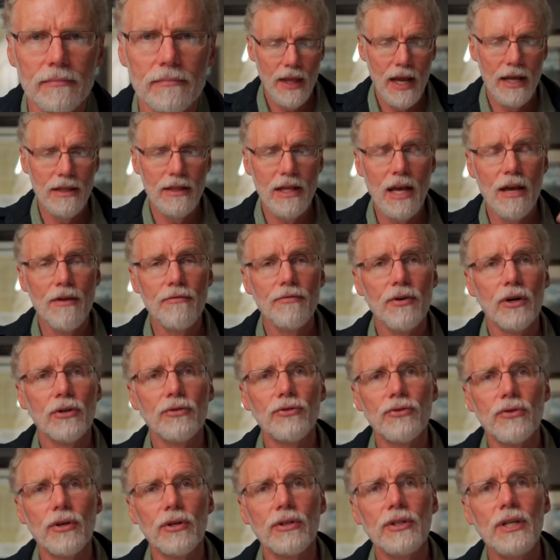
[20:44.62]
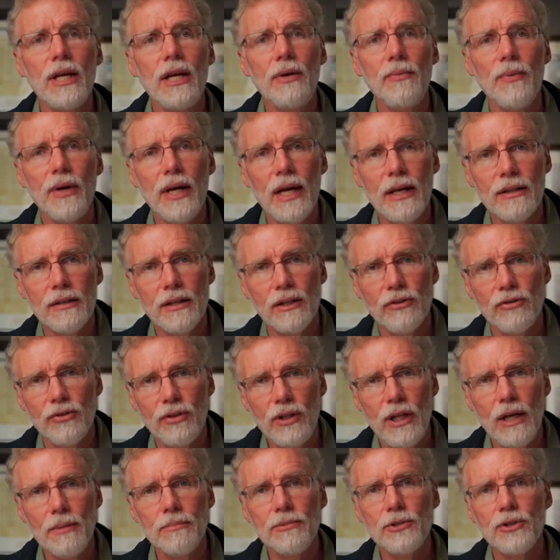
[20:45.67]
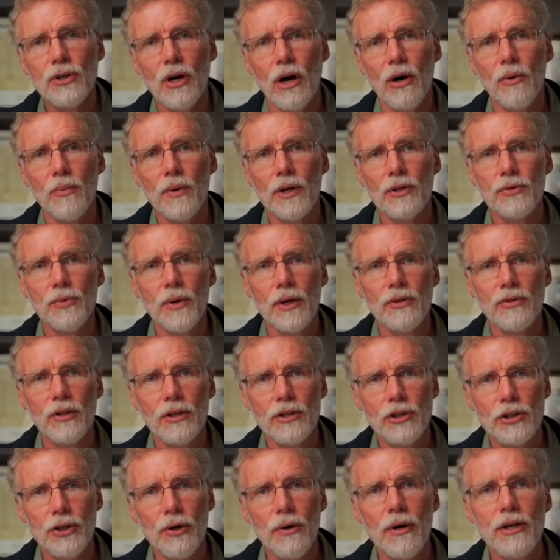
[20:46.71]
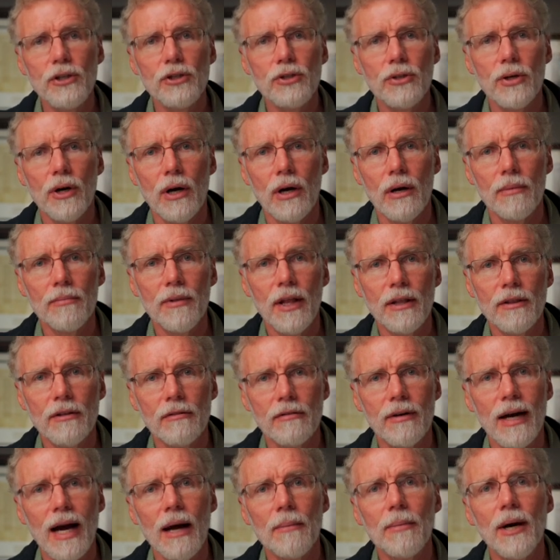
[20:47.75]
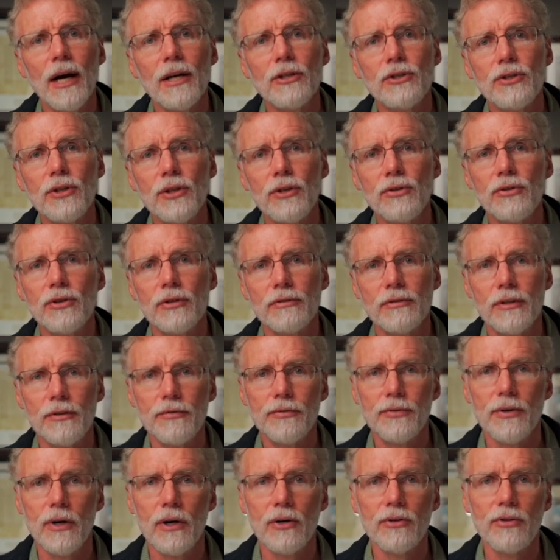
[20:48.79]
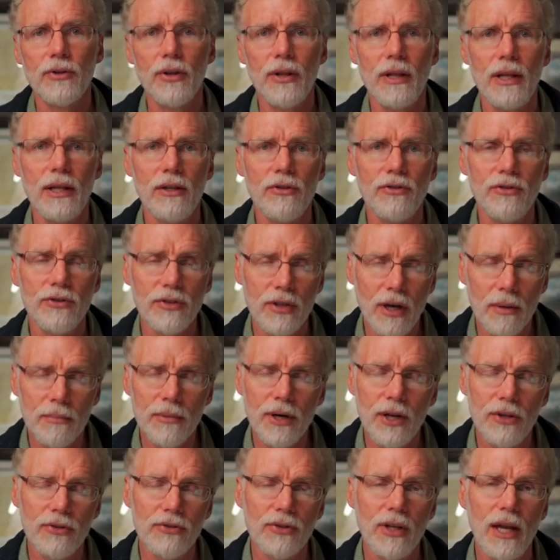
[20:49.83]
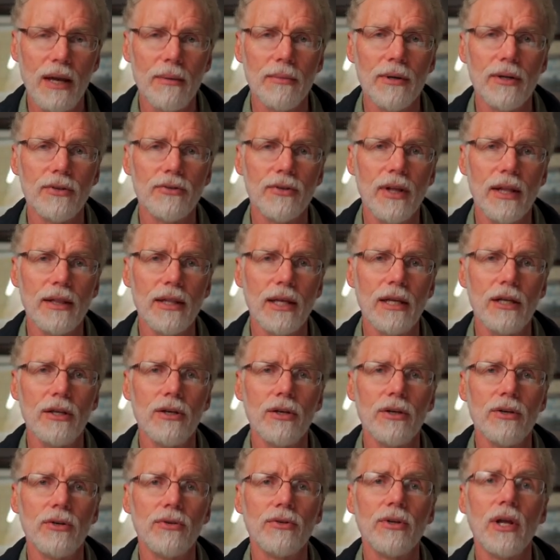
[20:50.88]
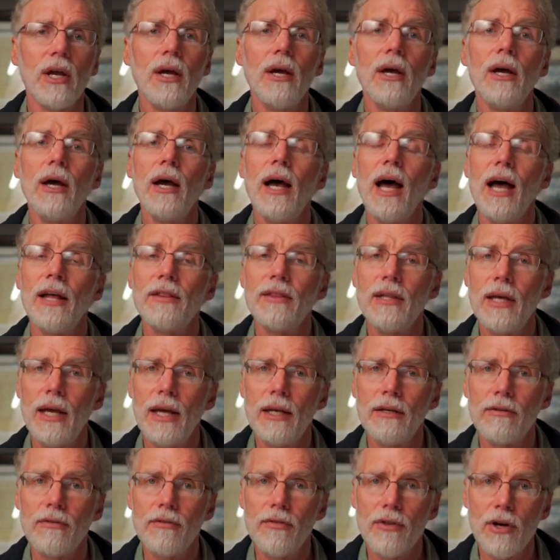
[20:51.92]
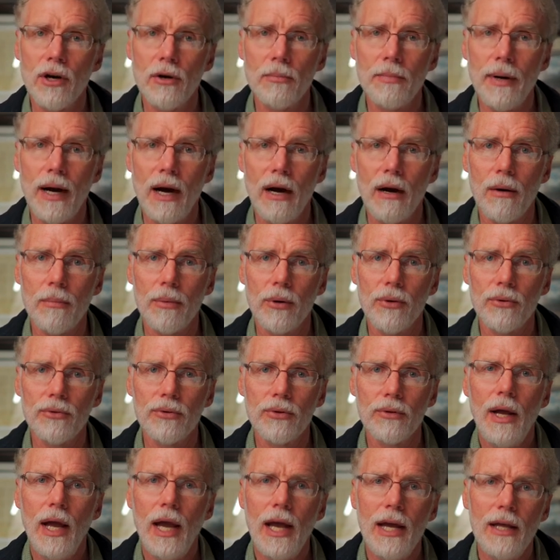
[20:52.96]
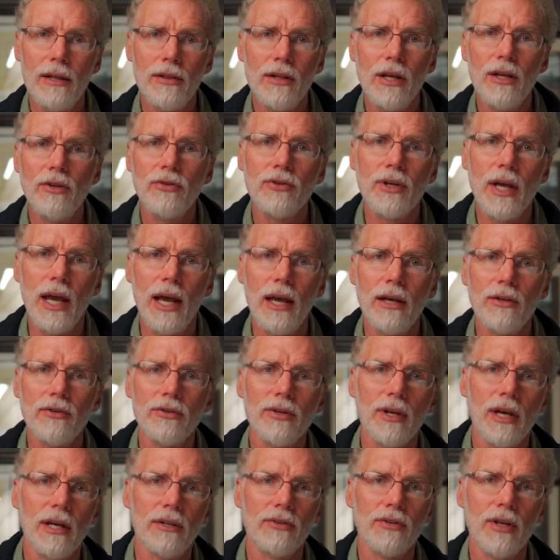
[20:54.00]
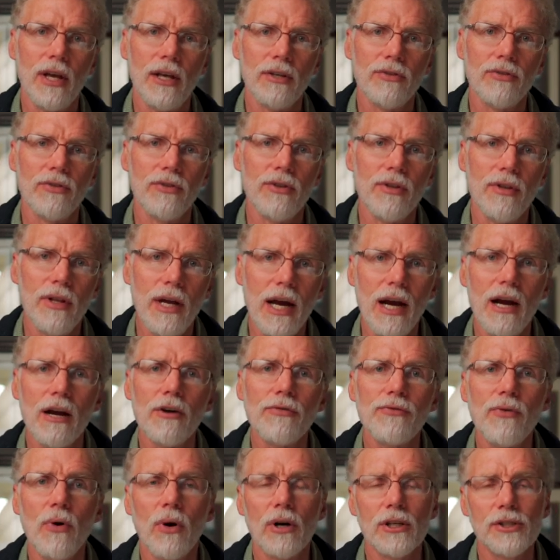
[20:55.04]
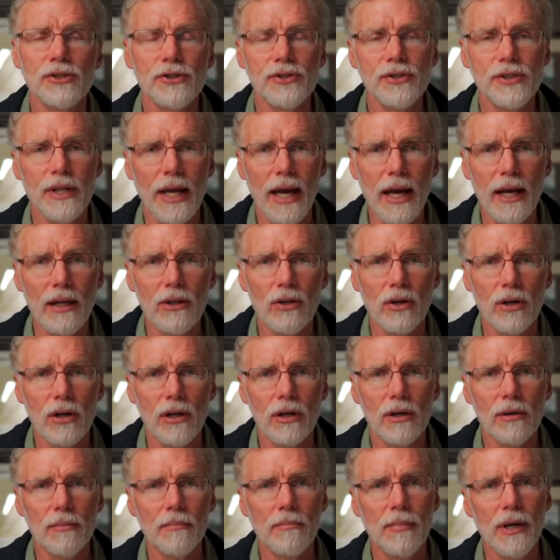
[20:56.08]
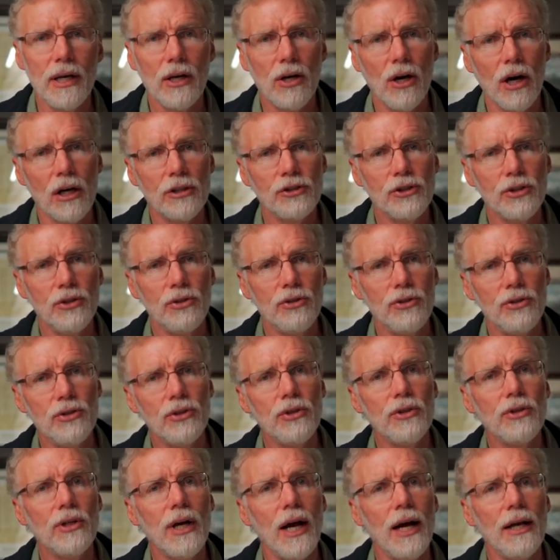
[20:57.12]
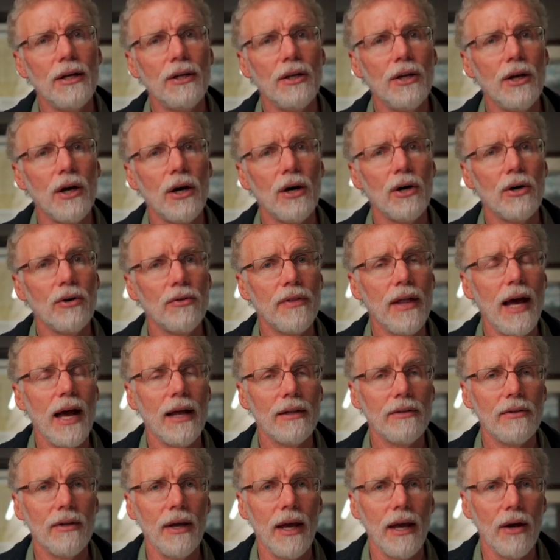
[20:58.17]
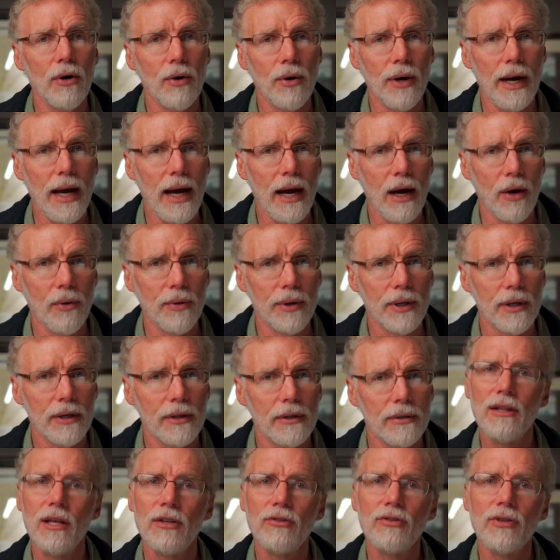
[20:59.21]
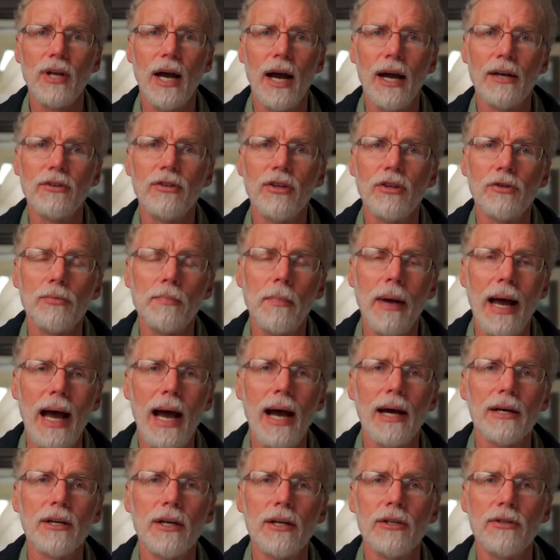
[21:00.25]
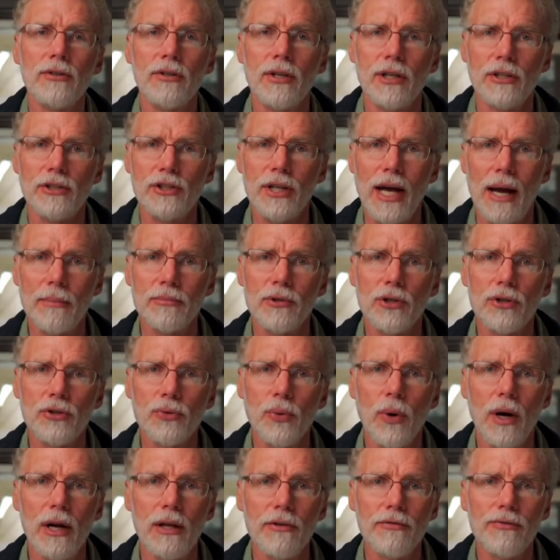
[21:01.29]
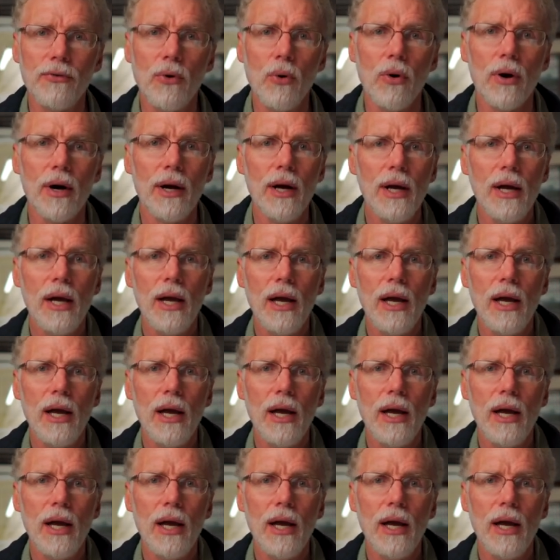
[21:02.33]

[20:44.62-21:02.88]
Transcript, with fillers: And then in verse 13, we get this nimshal, which was a Jewish term that the rabbis used to refer to these summary statements that they used at the end of their parables. And in this case, it says, therefore, stay alert, because you do not know that day or hour. This ties us back to chapter 24.